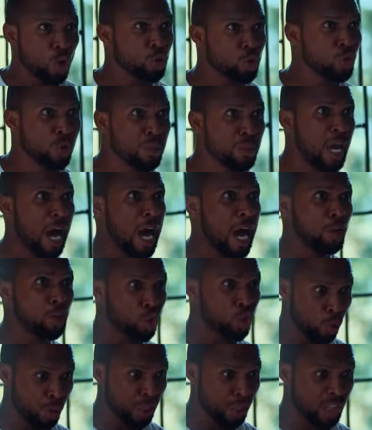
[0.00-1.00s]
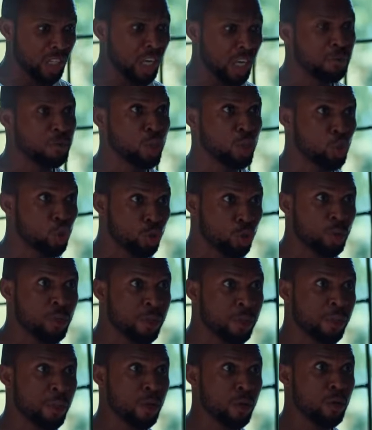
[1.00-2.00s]
Talk to me. Are you sure you're telling me the
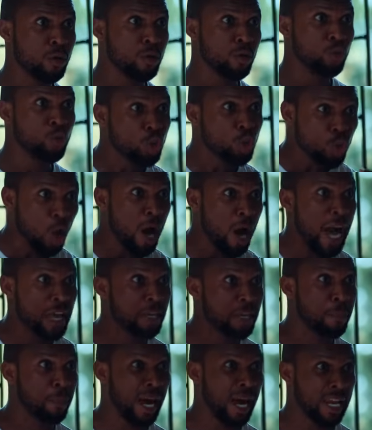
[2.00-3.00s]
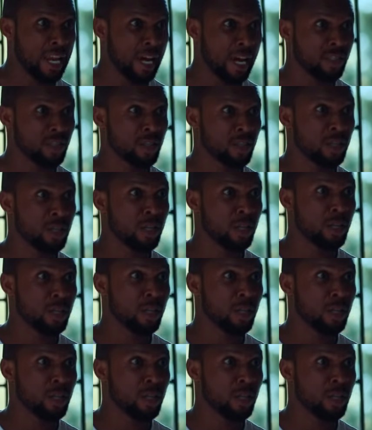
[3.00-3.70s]
truth? You saw her in the palace.